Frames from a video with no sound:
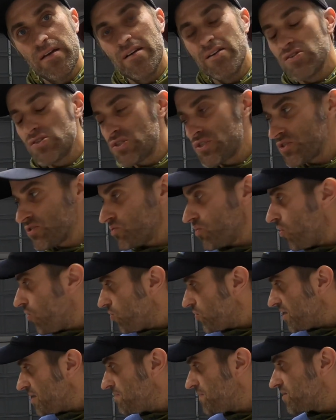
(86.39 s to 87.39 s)

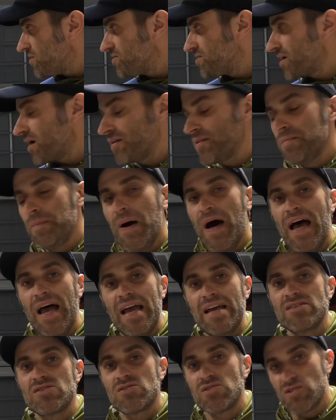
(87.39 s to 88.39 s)
slowly building on the
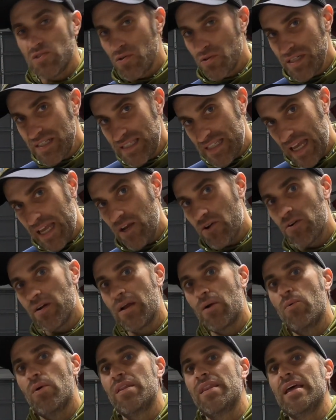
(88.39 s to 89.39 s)
bike, slowly
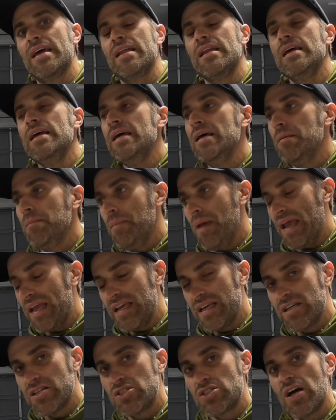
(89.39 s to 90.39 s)
tinkering with it,
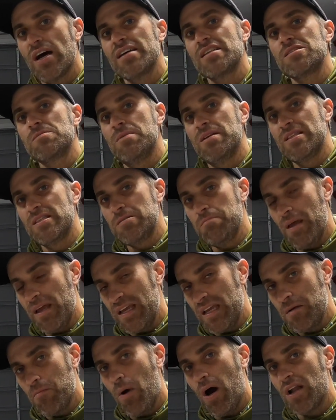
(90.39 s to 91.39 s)
making adjustments,
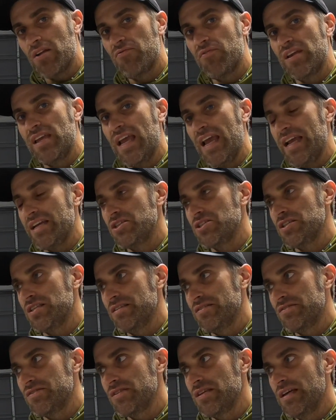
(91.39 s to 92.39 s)
making
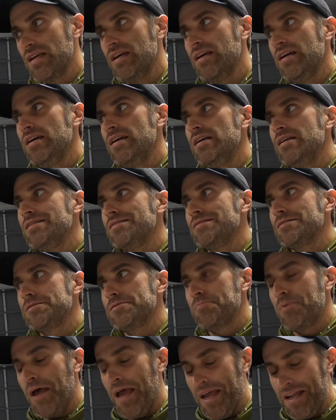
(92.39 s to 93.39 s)
modifications,
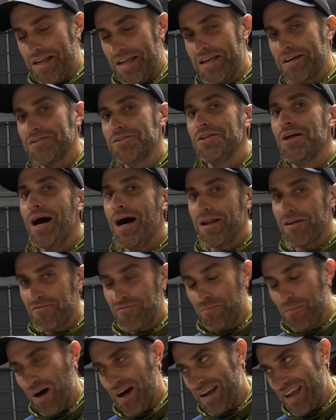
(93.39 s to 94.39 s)
spending a lot of
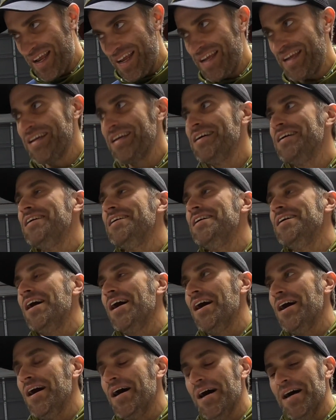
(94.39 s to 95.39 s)
money,
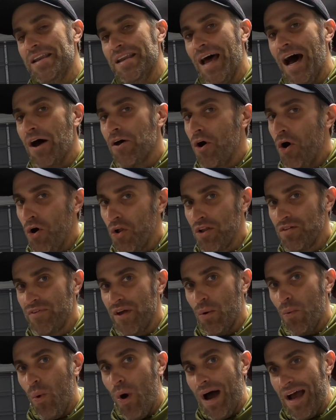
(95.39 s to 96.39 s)
not all of
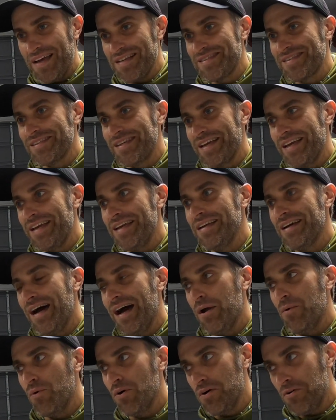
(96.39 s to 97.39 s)
it wisely,
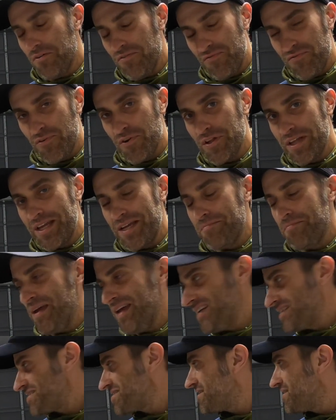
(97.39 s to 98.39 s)
I will fully
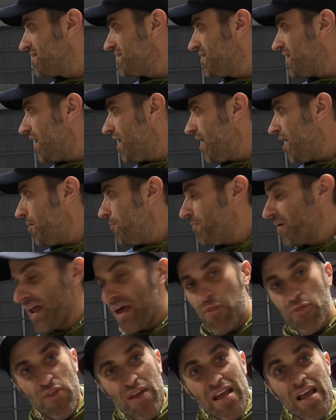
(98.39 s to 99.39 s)
admit. But I
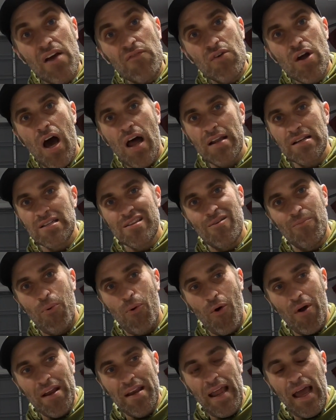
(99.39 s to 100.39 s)
think I've got it to the
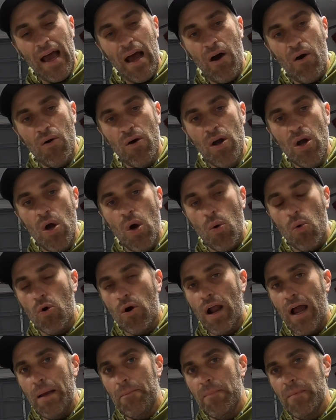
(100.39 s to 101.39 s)
point now where
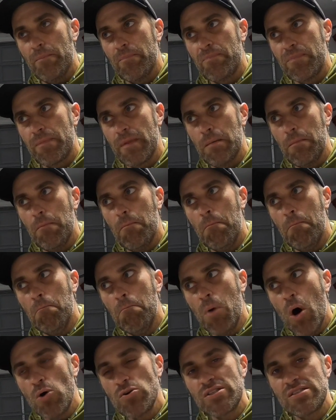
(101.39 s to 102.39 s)
I'm
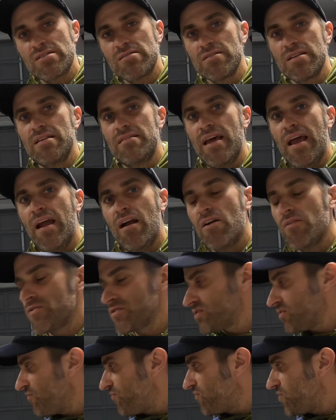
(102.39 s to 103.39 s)
mostly there.
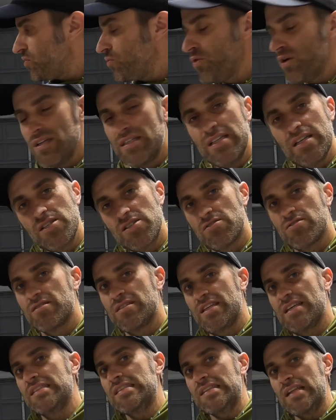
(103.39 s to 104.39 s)
There's a few additional
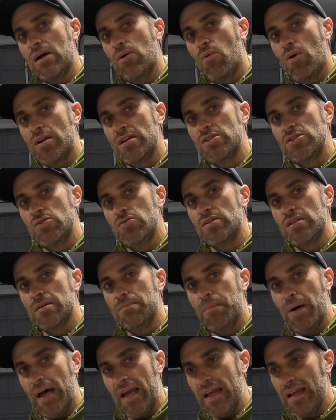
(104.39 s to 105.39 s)
things that I want to do to the
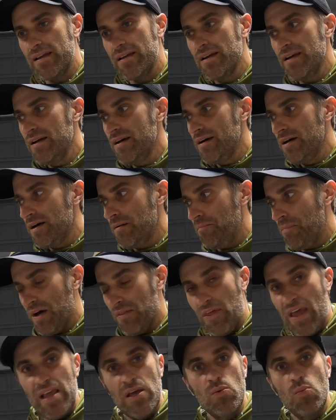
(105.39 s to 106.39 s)
bike, but
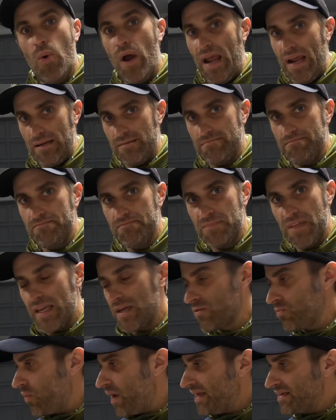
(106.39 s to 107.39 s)
they can wait. They
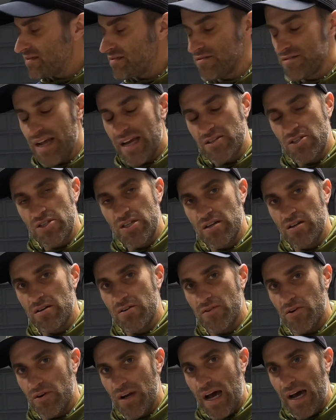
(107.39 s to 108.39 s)
can wait until next year.
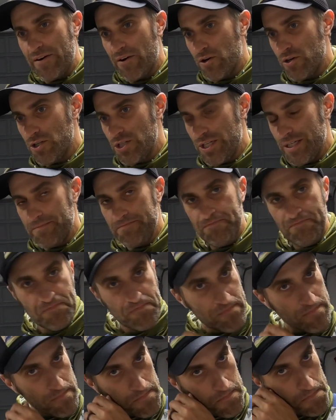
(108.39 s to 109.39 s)
They're not urgent.
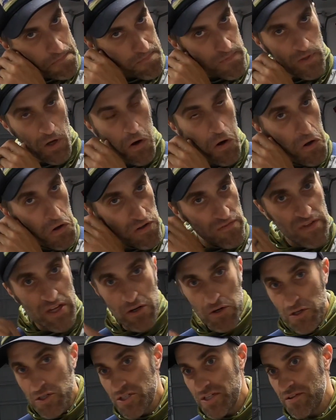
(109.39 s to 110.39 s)
All of the
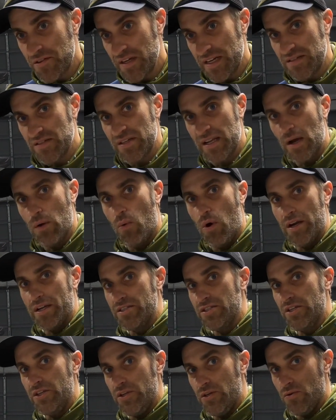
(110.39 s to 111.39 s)
urgent things that I wanted
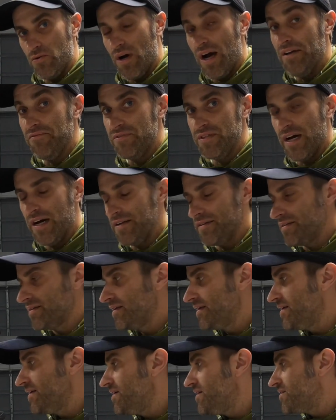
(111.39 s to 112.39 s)
to do, I've done.
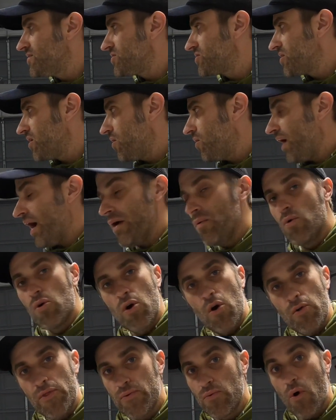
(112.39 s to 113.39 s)
So I will
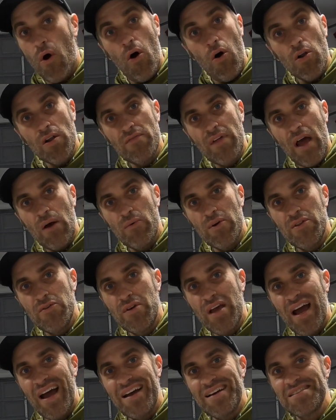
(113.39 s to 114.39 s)
go through all of that with you
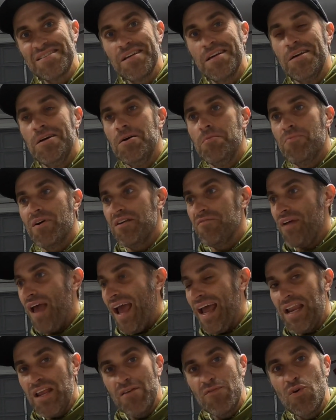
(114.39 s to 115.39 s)
guys. But if
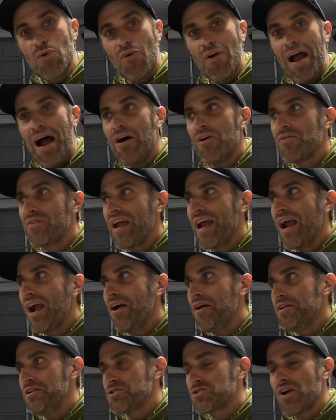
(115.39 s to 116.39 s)
any of you are out there
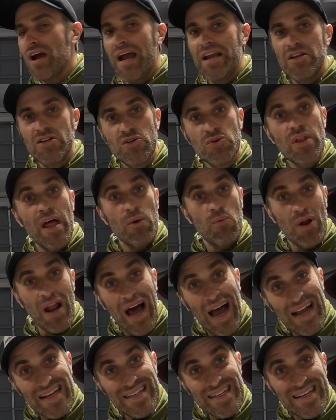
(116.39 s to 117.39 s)
and you're trying to do like what
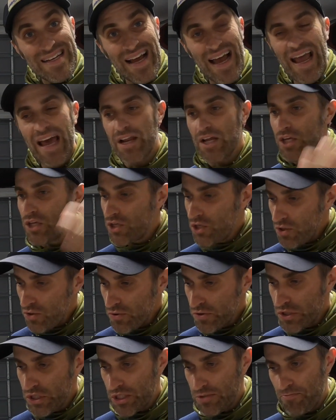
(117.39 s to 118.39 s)
I did, I had a
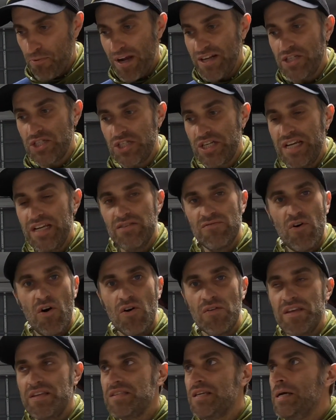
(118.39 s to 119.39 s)
huge spreadsheet of all
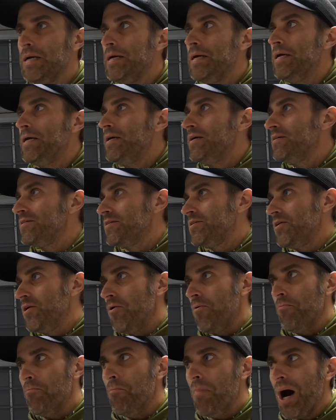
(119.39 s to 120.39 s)
these,
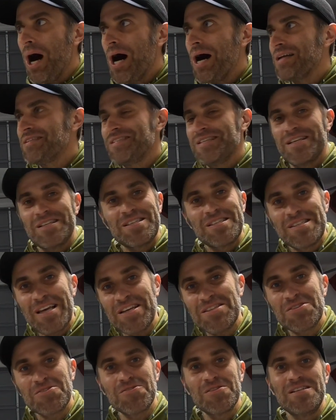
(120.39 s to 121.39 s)
mods and
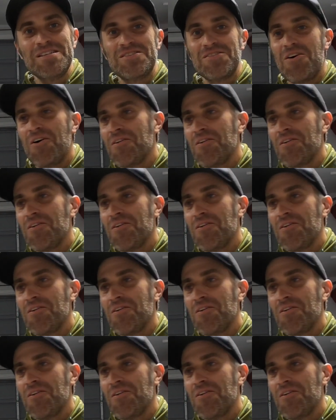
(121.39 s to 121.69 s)
accessories and